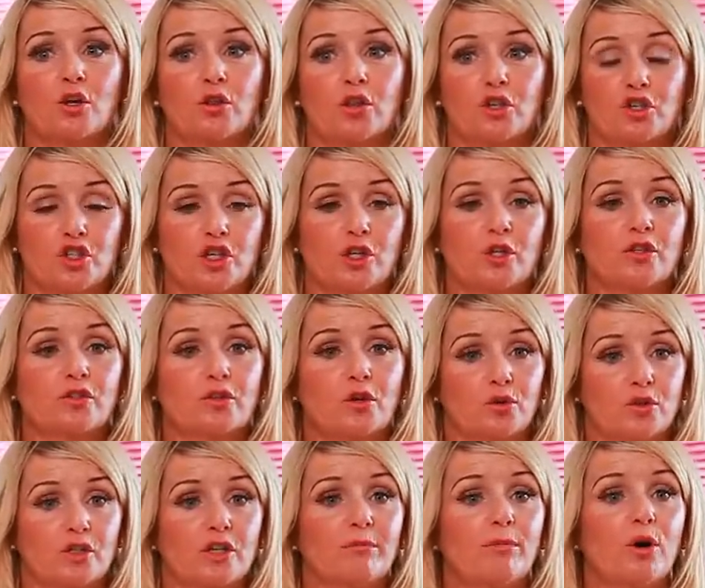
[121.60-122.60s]
that she's
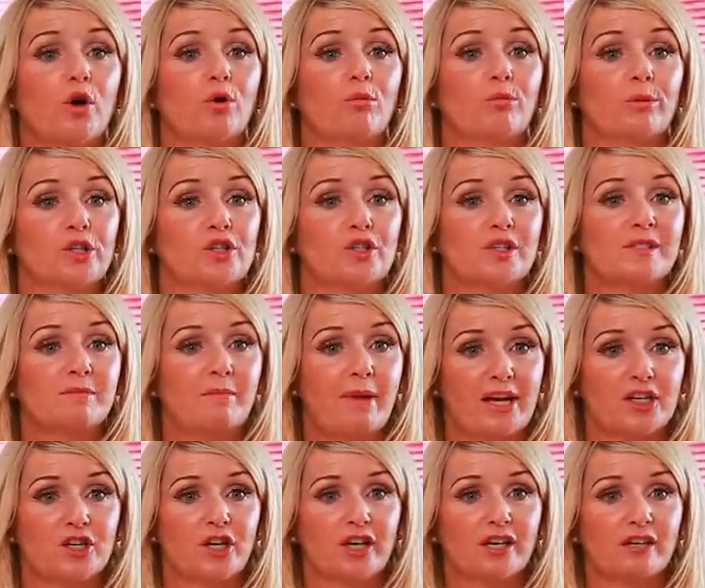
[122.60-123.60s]
going to come home when she's
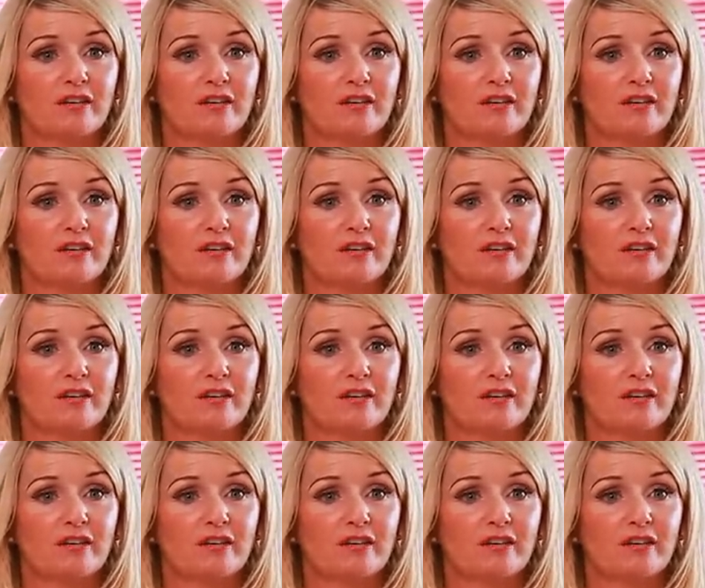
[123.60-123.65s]
better.